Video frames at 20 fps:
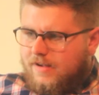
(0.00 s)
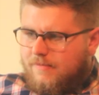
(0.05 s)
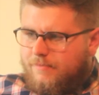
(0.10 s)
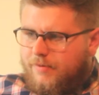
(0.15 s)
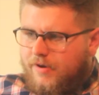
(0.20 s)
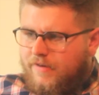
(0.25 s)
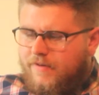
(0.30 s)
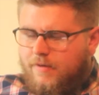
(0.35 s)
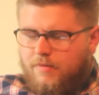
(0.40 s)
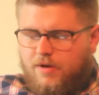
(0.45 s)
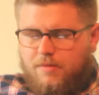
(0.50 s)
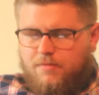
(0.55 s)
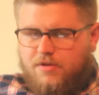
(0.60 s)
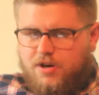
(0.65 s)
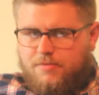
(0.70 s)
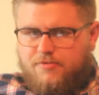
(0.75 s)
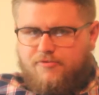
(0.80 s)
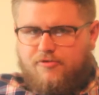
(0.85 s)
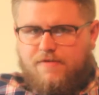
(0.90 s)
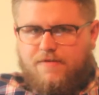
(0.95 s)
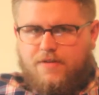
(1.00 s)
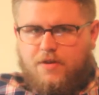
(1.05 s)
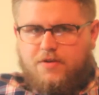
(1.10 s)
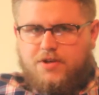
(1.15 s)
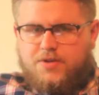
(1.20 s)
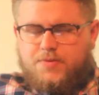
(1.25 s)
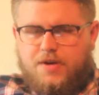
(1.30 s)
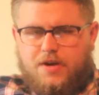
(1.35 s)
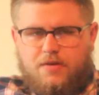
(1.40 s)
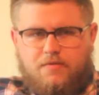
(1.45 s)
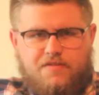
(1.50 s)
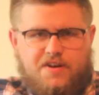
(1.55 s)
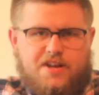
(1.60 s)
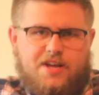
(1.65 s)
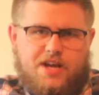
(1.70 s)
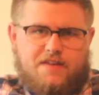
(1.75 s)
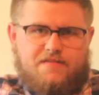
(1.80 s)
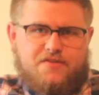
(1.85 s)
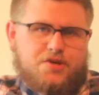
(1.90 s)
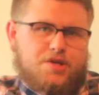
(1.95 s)
But if I'm gonna be truthful honest with you, I don't
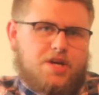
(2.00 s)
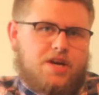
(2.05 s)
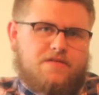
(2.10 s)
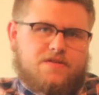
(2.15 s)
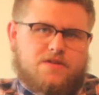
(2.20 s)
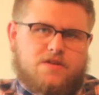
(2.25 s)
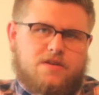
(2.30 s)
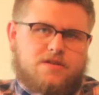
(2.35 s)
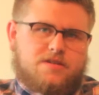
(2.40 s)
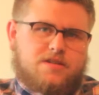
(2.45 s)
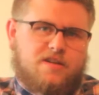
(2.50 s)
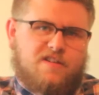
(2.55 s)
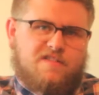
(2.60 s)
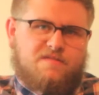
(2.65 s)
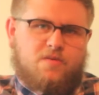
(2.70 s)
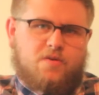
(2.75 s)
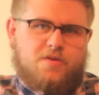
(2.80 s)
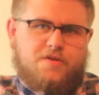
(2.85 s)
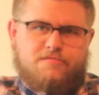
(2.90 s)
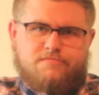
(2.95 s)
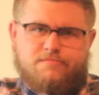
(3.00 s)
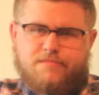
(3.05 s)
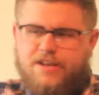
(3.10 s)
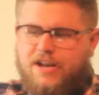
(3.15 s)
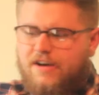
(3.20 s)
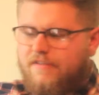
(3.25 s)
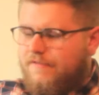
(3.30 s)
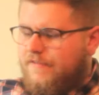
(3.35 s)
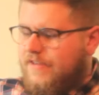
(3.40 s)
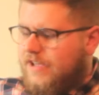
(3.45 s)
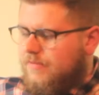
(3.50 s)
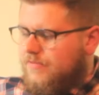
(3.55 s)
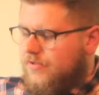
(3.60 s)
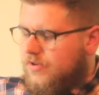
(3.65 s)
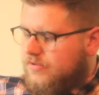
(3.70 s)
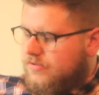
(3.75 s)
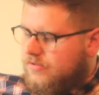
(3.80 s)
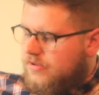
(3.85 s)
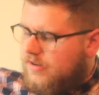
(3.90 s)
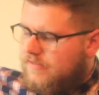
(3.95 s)
really give a shit. It's got a stealth mode. I mean, I've vaped
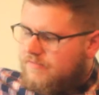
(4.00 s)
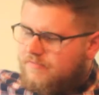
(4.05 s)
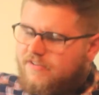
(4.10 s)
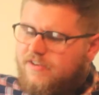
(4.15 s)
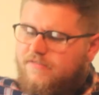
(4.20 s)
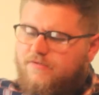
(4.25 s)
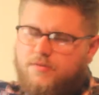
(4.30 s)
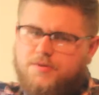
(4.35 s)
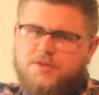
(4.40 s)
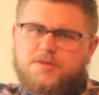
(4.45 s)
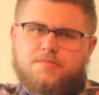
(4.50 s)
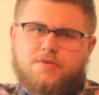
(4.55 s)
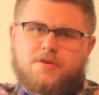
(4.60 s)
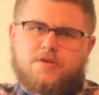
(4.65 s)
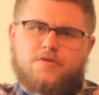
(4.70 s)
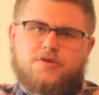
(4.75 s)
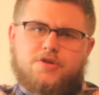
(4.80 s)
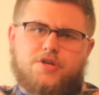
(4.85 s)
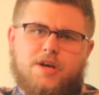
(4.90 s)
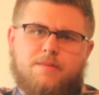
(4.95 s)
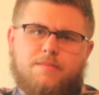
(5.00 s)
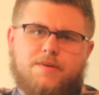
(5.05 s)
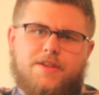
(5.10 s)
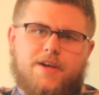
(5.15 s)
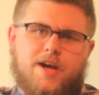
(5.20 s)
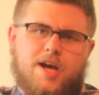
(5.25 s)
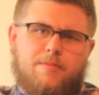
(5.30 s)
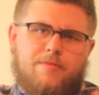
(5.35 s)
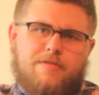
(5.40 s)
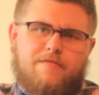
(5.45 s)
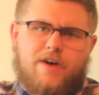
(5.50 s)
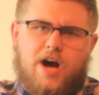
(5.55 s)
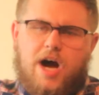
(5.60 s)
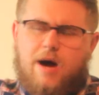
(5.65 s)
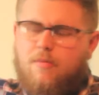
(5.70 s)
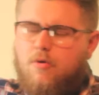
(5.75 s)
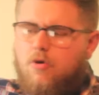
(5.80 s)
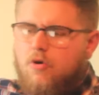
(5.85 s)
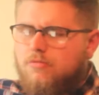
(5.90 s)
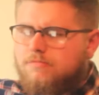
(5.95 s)
on some cool shit in my time.
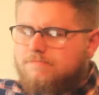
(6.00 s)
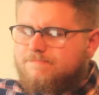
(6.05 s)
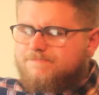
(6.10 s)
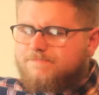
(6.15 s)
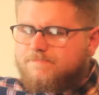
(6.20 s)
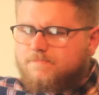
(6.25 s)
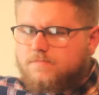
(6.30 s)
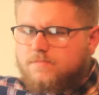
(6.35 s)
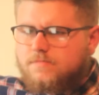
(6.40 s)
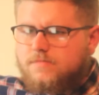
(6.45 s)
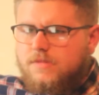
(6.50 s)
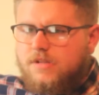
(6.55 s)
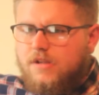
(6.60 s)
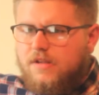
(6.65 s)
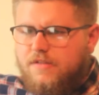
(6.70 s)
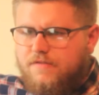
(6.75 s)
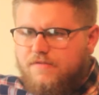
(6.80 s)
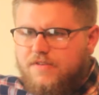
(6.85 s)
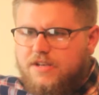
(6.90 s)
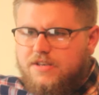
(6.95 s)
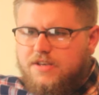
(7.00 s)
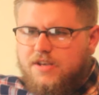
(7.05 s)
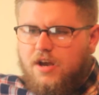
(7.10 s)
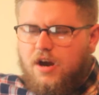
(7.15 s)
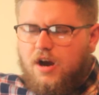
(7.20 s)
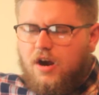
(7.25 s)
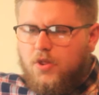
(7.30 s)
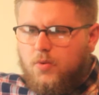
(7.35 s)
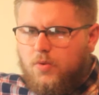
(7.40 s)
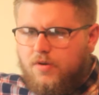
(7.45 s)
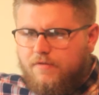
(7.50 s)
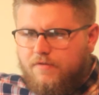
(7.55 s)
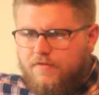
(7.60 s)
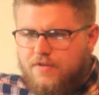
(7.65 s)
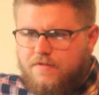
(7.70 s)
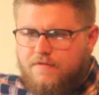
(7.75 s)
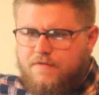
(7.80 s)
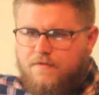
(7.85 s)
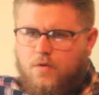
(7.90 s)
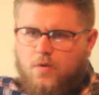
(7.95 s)
Vamo, the VTR, the
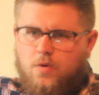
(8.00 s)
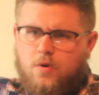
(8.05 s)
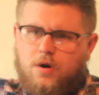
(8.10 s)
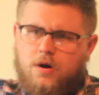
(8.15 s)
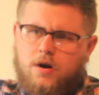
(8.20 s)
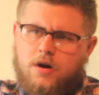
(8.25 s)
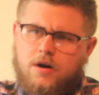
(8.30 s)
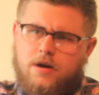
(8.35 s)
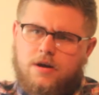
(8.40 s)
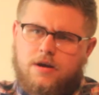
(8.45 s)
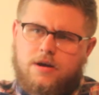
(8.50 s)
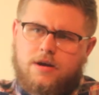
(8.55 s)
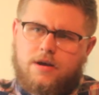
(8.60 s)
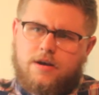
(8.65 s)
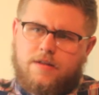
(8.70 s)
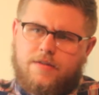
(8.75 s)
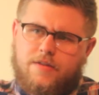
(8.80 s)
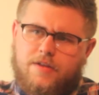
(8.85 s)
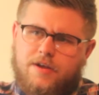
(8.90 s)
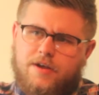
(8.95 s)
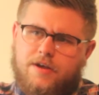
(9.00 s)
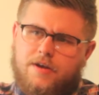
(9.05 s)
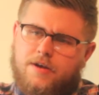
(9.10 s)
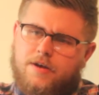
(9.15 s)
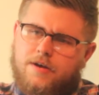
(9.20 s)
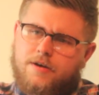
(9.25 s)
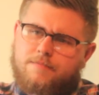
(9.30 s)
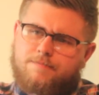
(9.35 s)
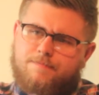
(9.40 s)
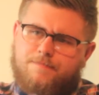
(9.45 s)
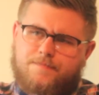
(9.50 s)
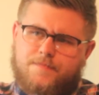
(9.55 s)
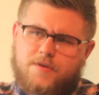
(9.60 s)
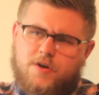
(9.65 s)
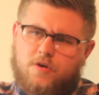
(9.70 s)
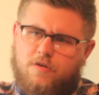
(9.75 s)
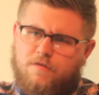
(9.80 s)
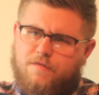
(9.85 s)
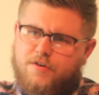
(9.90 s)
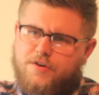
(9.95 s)
134, the
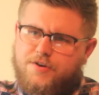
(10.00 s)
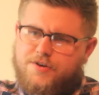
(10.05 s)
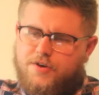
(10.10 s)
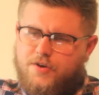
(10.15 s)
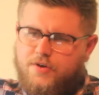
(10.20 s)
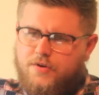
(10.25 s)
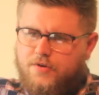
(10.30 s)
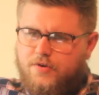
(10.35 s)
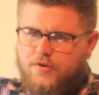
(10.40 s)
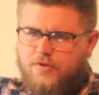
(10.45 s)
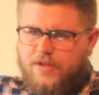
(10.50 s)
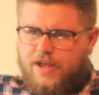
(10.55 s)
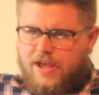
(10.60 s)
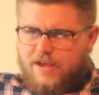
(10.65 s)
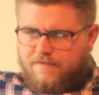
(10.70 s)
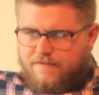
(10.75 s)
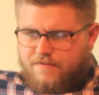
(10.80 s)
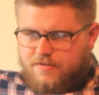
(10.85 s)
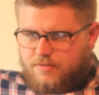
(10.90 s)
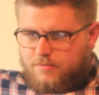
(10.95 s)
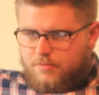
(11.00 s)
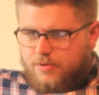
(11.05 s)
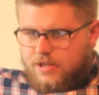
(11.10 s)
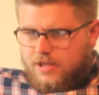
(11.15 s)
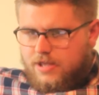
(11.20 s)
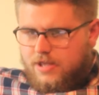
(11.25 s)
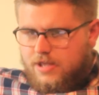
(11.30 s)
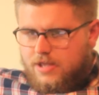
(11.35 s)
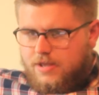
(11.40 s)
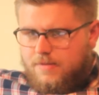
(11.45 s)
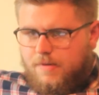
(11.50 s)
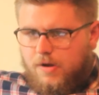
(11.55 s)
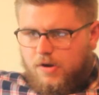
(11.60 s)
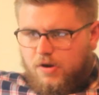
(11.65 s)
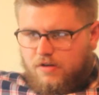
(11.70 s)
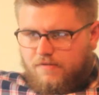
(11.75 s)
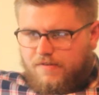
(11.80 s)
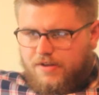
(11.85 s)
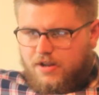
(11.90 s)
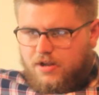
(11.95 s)
Killfire 2, the MVP, a
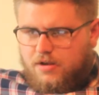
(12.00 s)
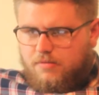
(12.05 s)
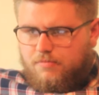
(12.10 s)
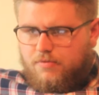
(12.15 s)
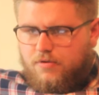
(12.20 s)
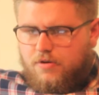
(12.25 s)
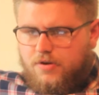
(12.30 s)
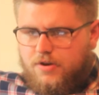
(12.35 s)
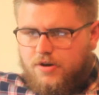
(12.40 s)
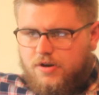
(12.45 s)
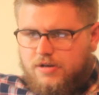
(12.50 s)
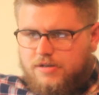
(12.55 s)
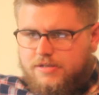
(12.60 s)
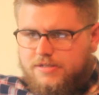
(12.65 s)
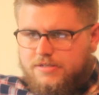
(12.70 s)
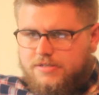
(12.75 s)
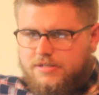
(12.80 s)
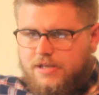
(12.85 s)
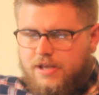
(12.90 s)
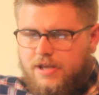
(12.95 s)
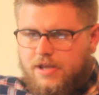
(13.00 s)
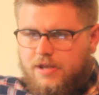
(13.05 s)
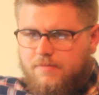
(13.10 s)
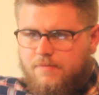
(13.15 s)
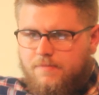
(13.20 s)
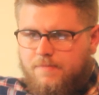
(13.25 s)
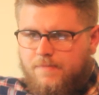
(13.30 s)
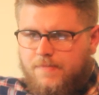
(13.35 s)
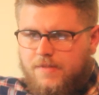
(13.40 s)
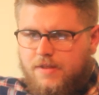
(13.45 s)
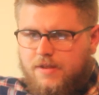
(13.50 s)
lot of Inicum products, the